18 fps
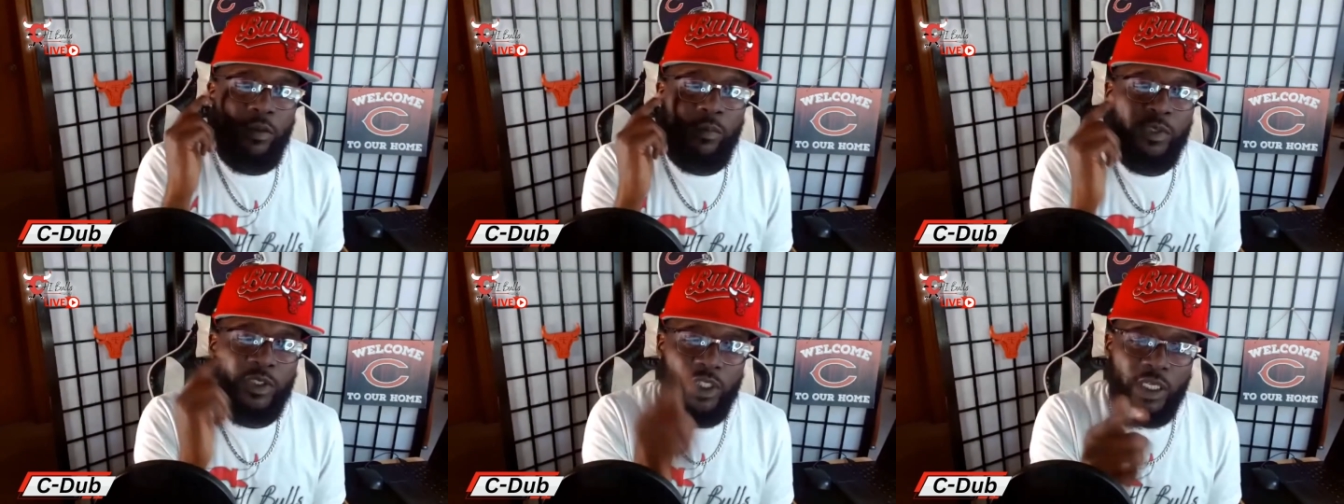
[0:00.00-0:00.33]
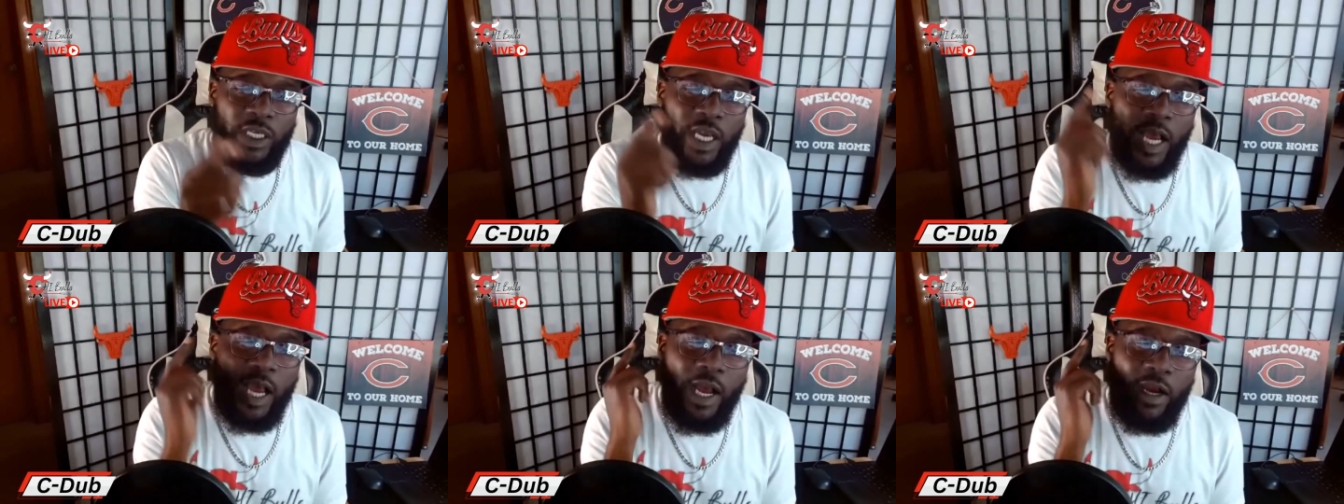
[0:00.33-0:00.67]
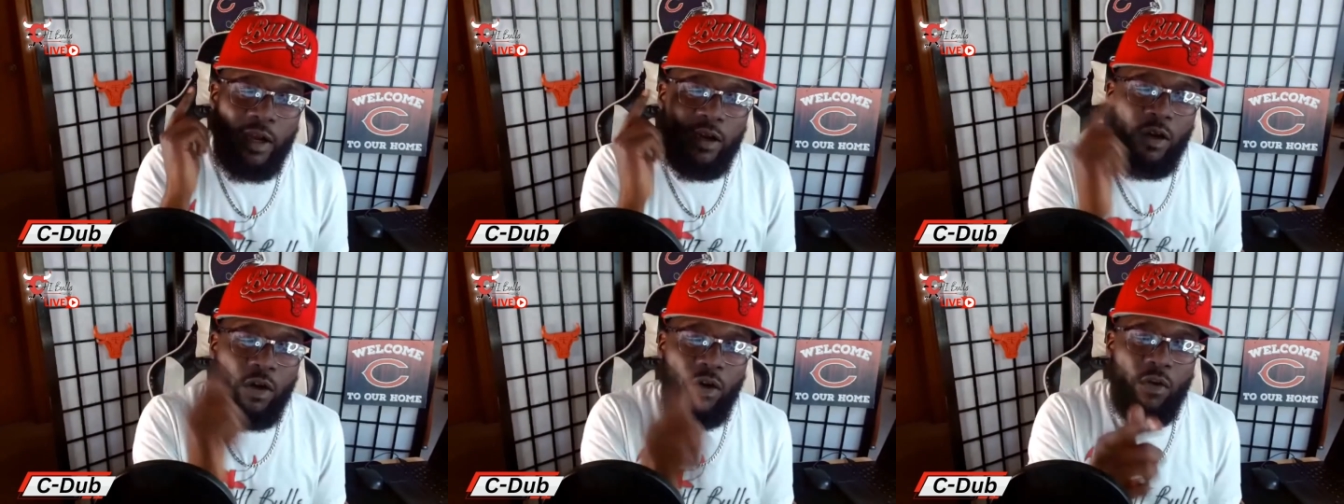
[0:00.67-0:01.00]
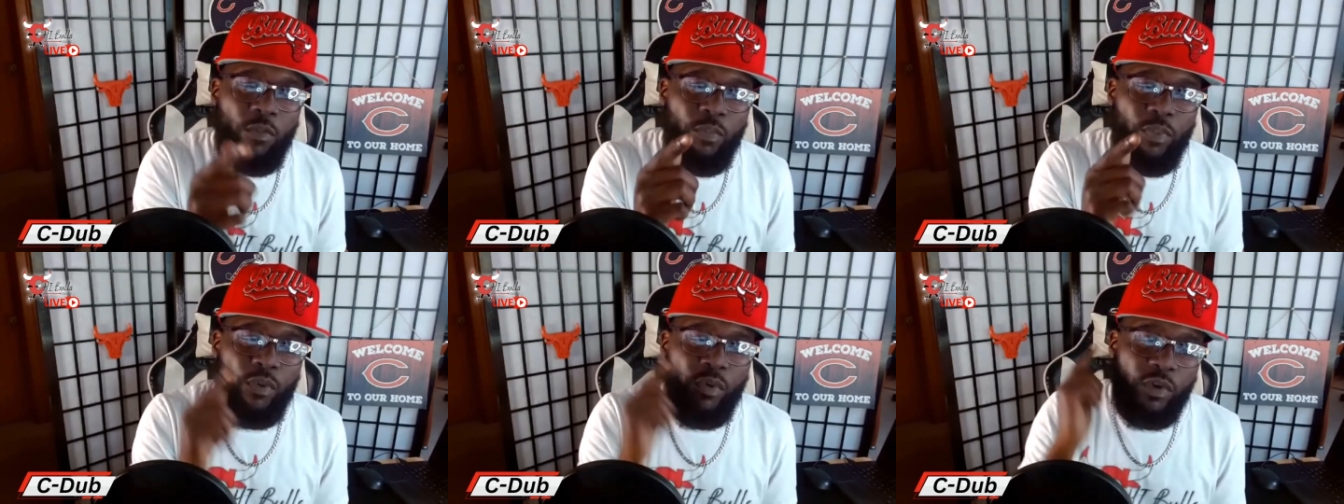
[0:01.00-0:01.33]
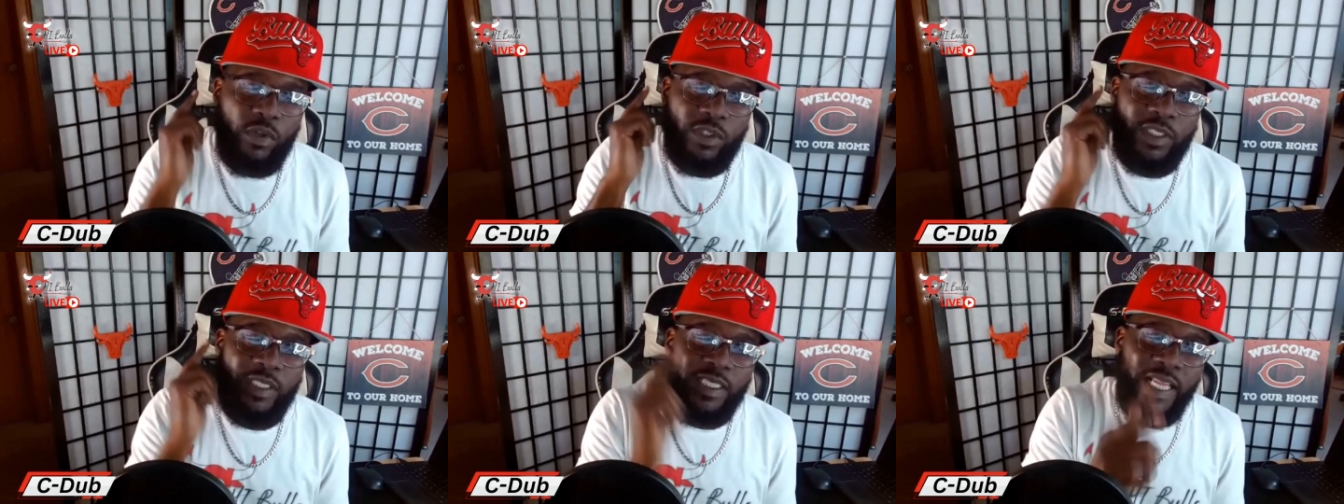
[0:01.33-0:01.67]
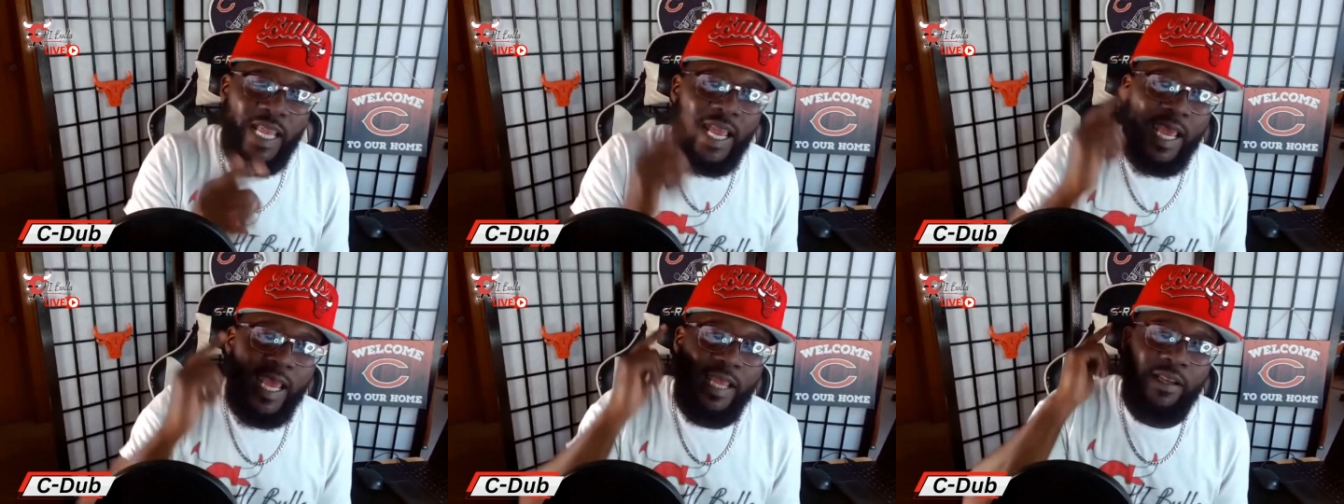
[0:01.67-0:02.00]
Chicago Bulls
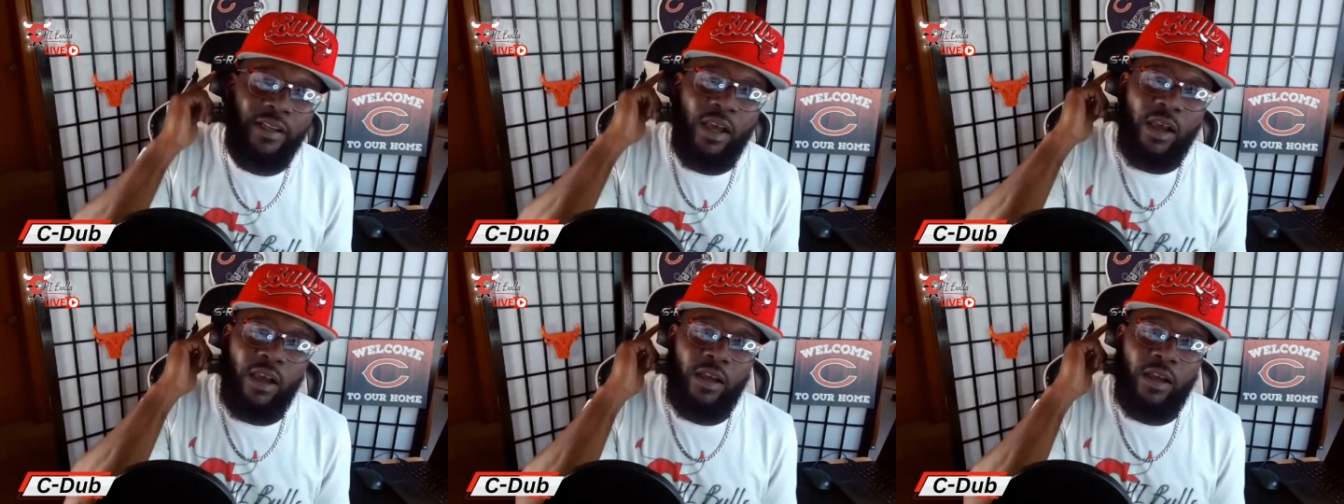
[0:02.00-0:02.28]
sign